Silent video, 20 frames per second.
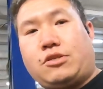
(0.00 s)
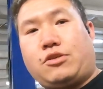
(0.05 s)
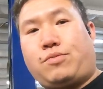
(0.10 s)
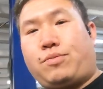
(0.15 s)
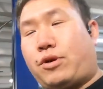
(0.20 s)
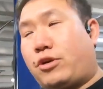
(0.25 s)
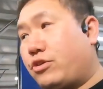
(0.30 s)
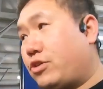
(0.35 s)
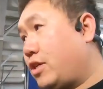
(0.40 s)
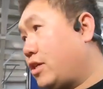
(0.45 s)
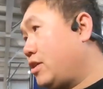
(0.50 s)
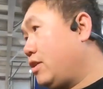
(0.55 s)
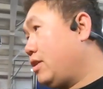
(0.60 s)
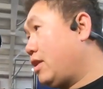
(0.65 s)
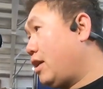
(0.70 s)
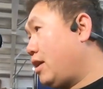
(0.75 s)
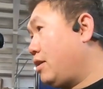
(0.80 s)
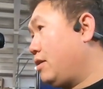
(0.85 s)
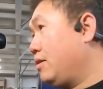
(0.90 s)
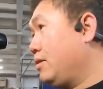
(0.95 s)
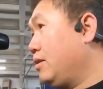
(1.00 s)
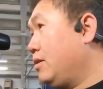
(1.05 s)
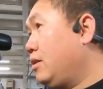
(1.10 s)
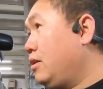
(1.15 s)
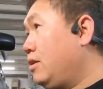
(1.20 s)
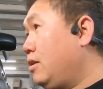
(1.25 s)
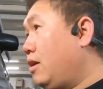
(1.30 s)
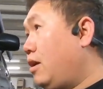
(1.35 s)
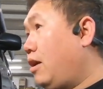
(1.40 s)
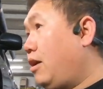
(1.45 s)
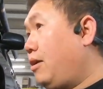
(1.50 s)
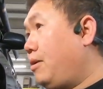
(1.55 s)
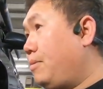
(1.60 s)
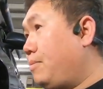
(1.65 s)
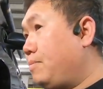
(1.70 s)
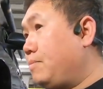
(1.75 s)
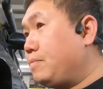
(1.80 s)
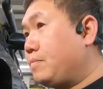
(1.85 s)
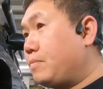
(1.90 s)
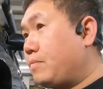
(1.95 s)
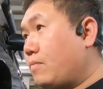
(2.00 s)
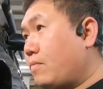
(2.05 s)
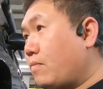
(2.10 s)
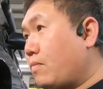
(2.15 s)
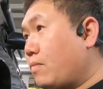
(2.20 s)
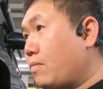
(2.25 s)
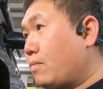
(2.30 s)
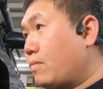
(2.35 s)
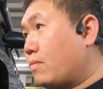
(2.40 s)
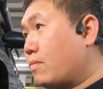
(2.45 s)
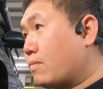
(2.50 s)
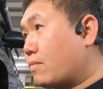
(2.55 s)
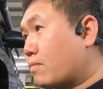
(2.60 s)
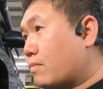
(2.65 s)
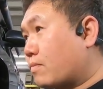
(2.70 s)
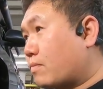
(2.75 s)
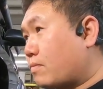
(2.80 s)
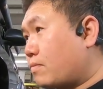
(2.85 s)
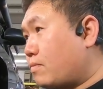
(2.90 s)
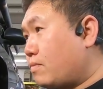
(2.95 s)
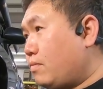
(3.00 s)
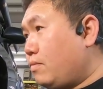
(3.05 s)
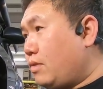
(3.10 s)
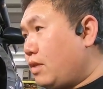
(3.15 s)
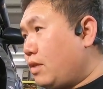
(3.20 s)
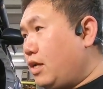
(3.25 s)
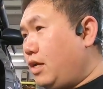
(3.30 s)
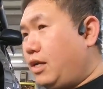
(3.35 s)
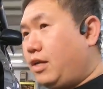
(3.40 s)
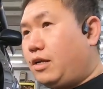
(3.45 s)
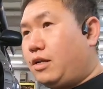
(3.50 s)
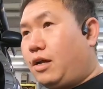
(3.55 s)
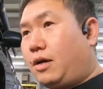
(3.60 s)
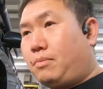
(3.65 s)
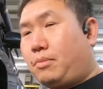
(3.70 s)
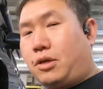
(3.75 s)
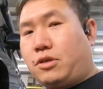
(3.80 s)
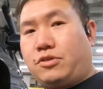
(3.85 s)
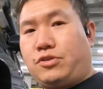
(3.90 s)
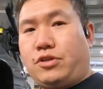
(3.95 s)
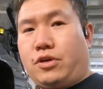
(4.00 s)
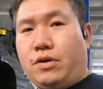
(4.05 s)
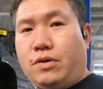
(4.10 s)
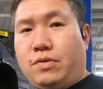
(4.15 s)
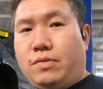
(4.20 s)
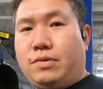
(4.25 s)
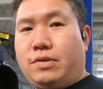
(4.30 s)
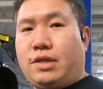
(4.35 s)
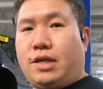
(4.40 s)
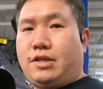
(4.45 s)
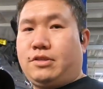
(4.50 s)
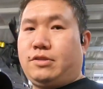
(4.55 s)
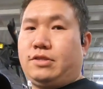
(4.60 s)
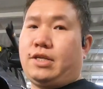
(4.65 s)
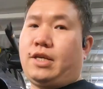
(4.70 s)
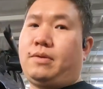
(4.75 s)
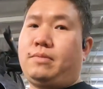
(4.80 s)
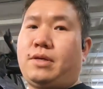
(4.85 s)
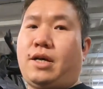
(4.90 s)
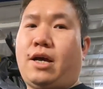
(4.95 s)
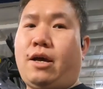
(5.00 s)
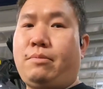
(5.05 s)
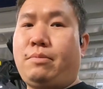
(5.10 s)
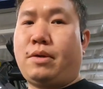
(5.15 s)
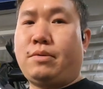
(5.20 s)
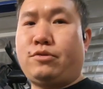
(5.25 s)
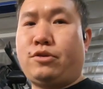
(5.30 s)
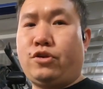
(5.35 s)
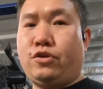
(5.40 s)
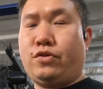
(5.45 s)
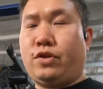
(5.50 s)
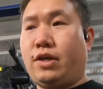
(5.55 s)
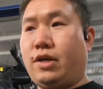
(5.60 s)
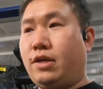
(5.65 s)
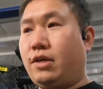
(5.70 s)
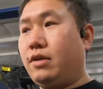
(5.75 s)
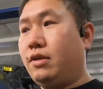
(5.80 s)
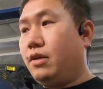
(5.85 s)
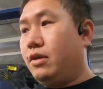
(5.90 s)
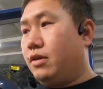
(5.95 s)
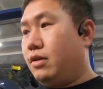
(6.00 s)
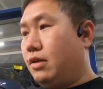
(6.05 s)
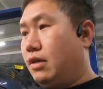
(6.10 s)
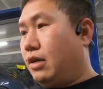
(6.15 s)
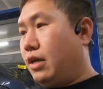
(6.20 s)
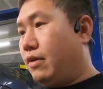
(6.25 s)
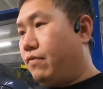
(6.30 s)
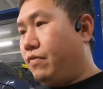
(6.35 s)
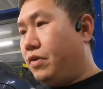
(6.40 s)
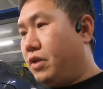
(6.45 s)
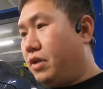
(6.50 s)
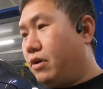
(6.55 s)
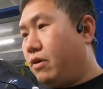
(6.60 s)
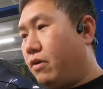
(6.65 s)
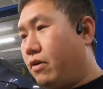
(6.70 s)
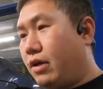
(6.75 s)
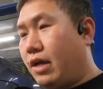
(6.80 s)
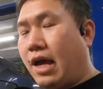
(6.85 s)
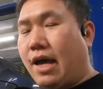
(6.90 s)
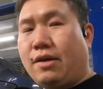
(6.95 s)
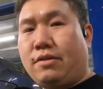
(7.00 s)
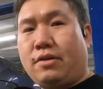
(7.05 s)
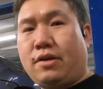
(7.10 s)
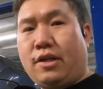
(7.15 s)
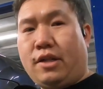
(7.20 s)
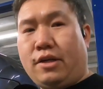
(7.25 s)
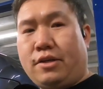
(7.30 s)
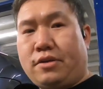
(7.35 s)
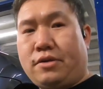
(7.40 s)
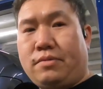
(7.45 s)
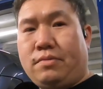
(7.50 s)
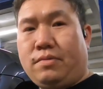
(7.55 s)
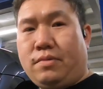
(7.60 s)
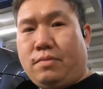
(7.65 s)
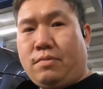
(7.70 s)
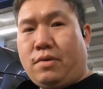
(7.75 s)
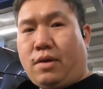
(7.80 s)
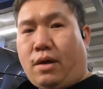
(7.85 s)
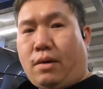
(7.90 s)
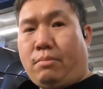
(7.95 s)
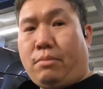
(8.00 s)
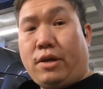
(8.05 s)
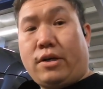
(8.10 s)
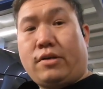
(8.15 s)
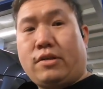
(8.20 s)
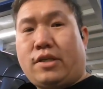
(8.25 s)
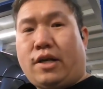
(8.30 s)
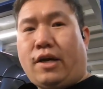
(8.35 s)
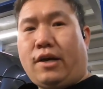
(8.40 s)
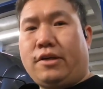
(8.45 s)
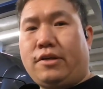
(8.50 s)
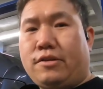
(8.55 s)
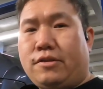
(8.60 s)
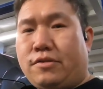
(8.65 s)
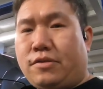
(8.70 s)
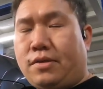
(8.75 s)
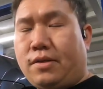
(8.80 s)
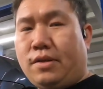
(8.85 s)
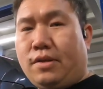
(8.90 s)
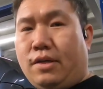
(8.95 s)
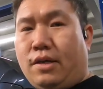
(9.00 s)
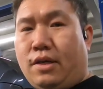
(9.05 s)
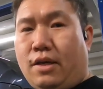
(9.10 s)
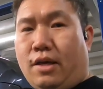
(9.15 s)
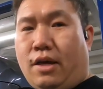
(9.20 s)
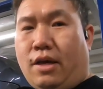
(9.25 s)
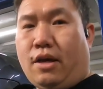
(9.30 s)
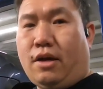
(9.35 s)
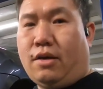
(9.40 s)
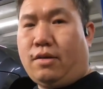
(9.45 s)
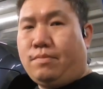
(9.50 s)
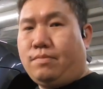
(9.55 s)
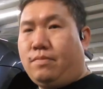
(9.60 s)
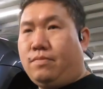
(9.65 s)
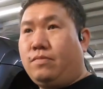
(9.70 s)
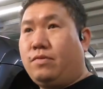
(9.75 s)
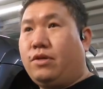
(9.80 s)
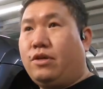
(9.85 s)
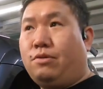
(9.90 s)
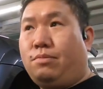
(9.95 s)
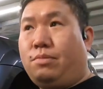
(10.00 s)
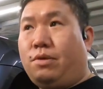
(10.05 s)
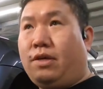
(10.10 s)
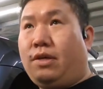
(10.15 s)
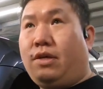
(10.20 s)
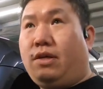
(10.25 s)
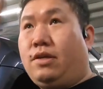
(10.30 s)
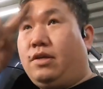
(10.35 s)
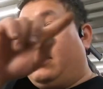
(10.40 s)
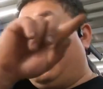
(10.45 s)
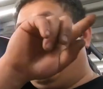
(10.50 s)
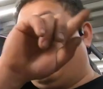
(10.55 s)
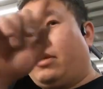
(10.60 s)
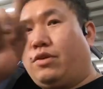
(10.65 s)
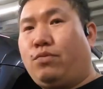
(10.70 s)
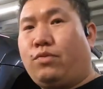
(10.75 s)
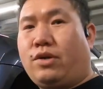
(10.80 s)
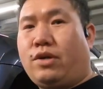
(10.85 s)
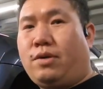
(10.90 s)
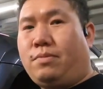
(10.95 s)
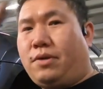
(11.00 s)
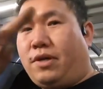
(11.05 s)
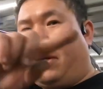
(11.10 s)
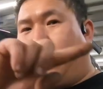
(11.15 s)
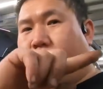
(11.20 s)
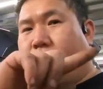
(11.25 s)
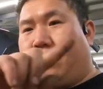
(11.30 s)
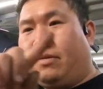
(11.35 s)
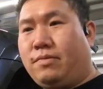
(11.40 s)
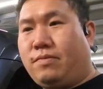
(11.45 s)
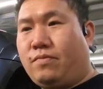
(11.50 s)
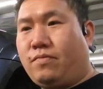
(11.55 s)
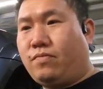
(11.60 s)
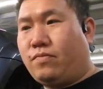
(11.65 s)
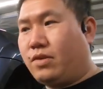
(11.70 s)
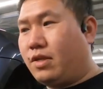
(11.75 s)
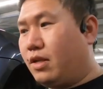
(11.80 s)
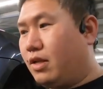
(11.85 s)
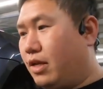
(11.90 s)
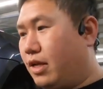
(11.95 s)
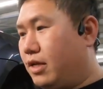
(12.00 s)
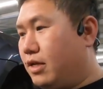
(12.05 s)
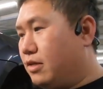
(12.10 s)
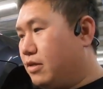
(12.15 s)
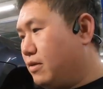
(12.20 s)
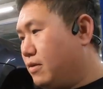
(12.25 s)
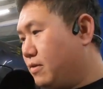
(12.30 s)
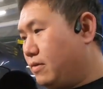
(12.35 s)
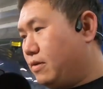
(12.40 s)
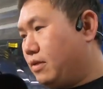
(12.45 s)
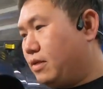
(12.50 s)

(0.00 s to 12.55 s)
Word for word: that's the project today. Um, and I'm also, at the same time, I'm shooting a video on how to clear uh, bigger tires. Um, it'll be somewhere up here, the link.